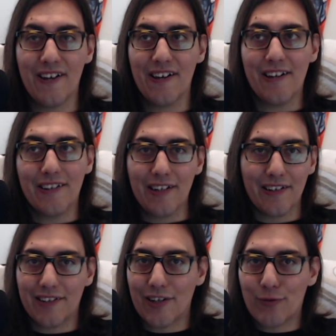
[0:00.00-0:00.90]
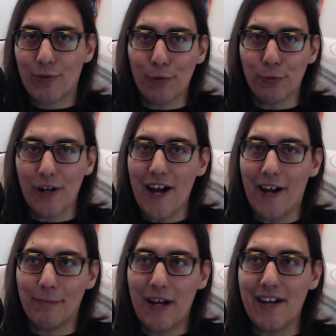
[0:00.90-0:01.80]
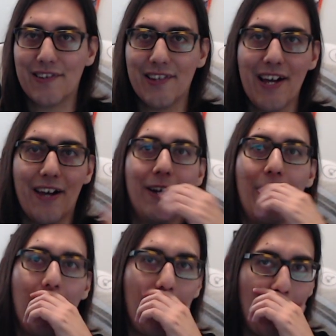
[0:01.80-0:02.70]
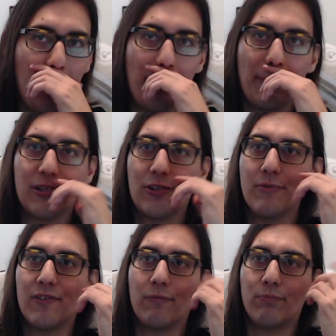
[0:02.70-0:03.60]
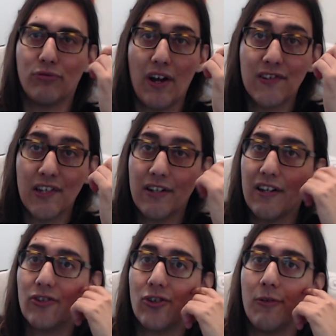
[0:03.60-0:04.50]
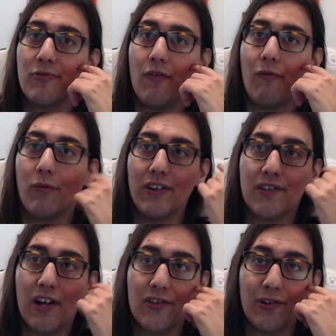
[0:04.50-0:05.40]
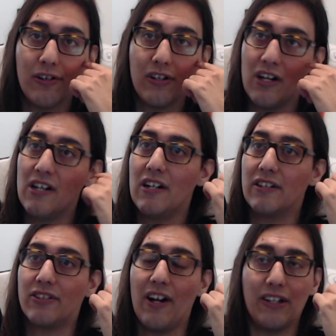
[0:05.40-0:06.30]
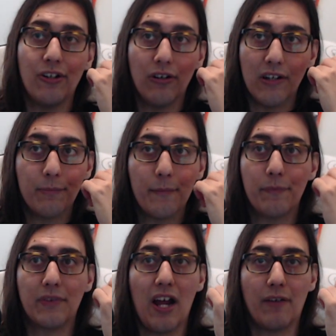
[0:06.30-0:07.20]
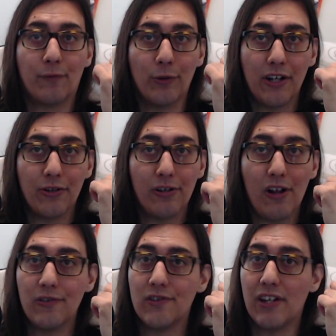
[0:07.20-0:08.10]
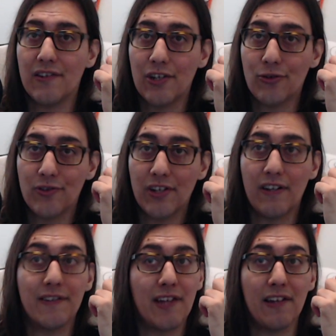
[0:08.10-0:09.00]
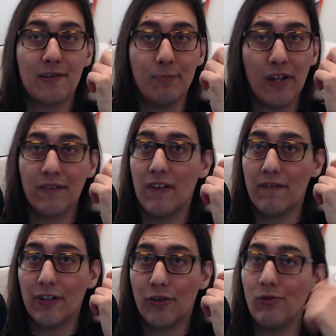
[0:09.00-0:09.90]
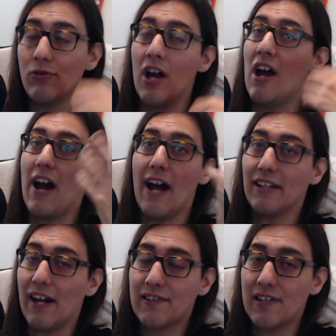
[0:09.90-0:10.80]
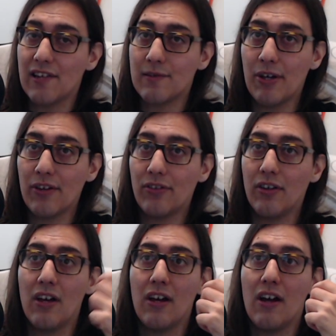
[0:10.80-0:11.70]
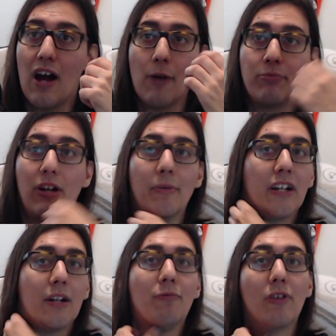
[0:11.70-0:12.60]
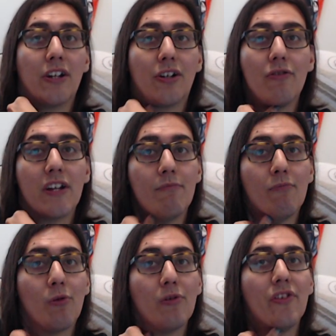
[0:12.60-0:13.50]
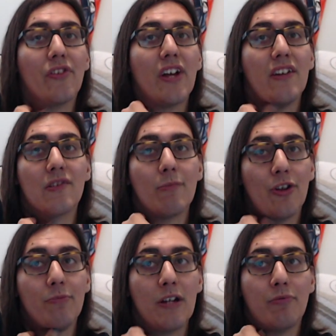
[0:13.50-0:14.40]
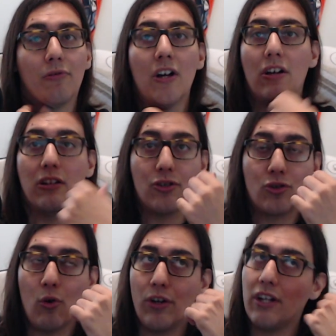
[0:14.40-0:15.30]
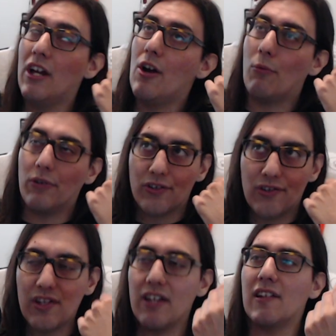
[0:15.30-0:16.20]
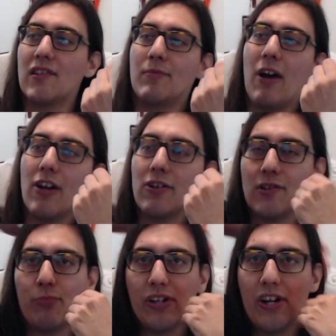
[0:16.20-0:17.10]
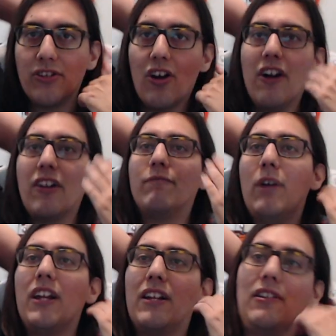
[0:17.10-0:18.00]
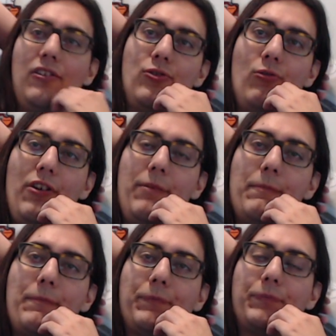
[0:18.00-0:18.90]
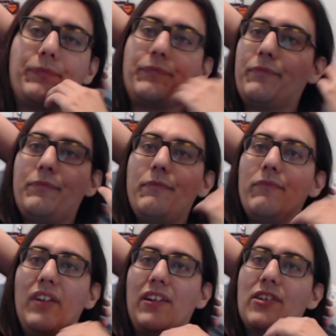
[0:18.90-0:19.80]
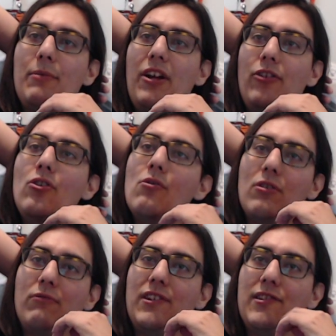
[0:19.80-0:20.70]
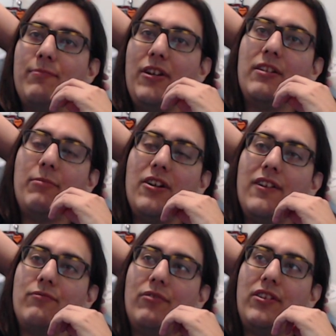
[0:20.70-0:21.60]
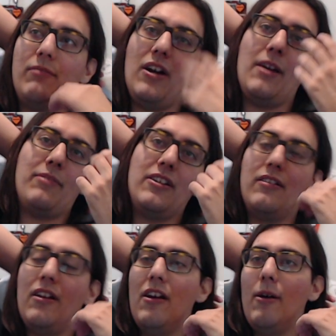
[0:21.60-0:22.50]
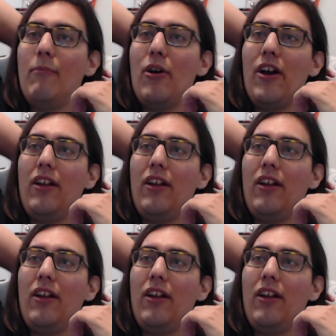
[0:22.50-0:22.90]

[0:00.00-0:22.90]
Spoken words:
That's where we're at. Past that. In terms of pricing, in terms of where these guys are, Todd Gilliland at $4,900 is interesting. Zane Smith, $52. I like Zane Smith. I'll probably end up wanting to go to him more than some other people. LaJoy, we're seeing that Spire is putting a ton of money into LaJoy. Coming out of nowhere with this speed, to be honest with you, in my opinion, but